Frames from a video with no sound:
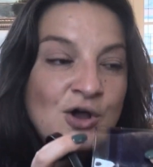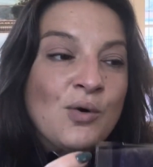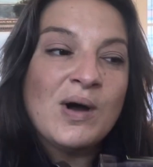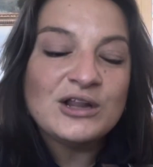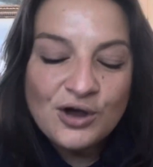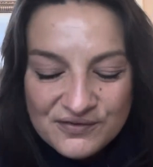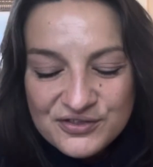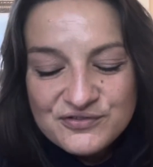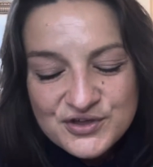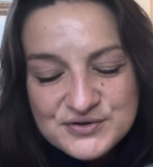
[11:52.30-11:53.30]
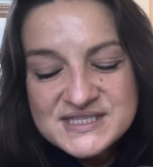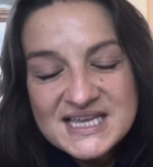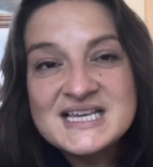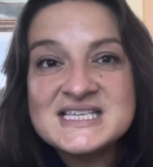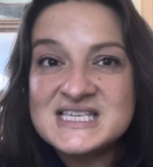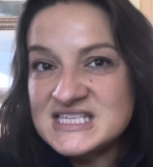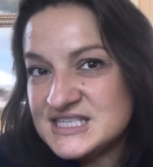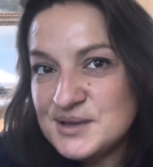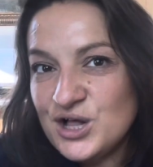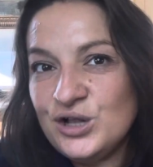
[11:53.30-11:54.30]
well, all of those things
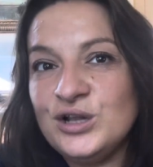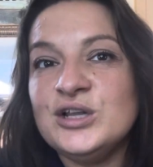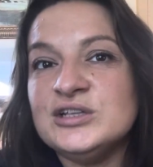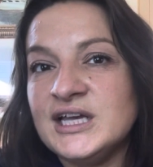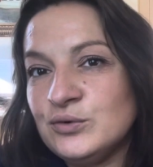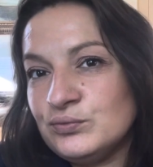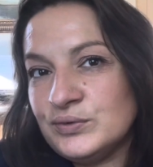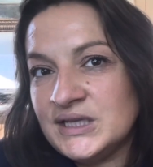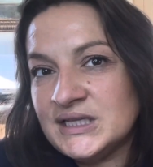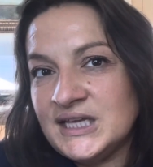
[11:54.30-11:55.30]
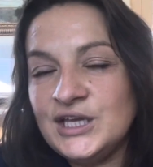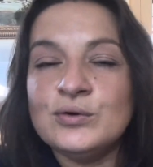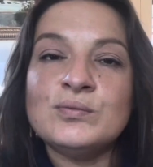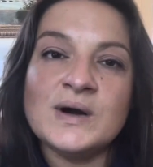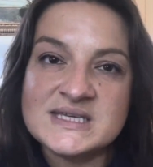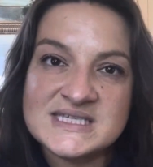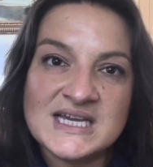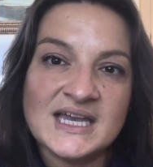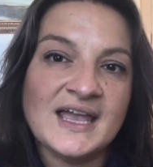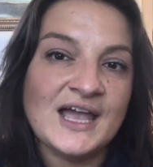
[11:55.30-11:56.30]
smell like really
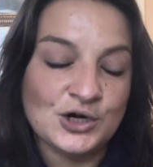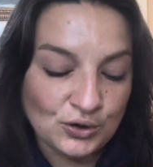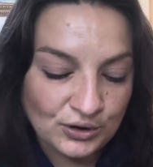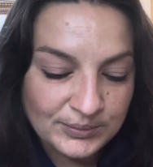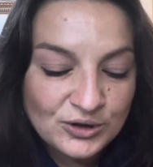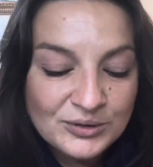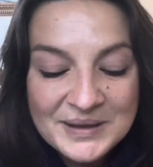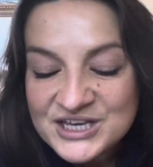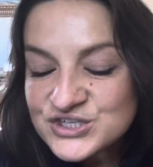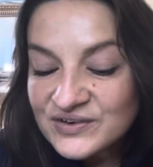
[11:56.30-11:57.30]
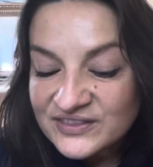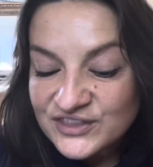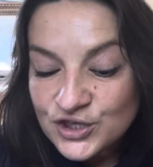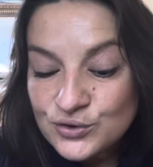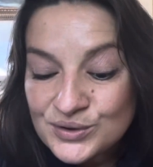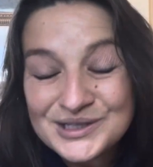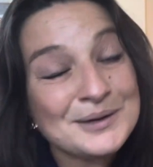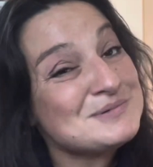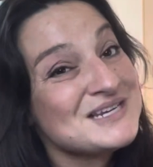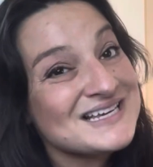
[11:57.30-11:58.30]
rustic and herbal because you've got the
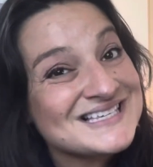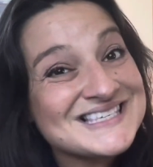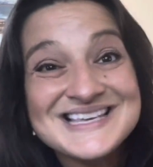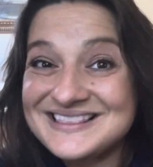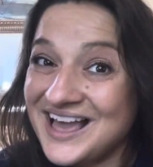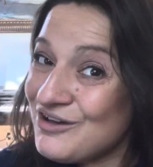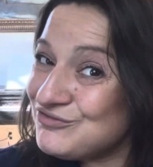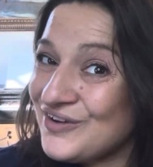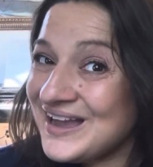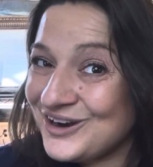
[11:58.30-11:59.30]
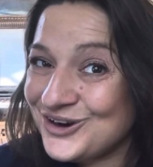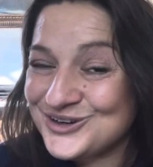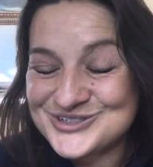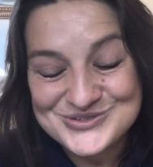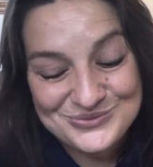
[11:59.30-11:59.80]
eucalyptus that fires,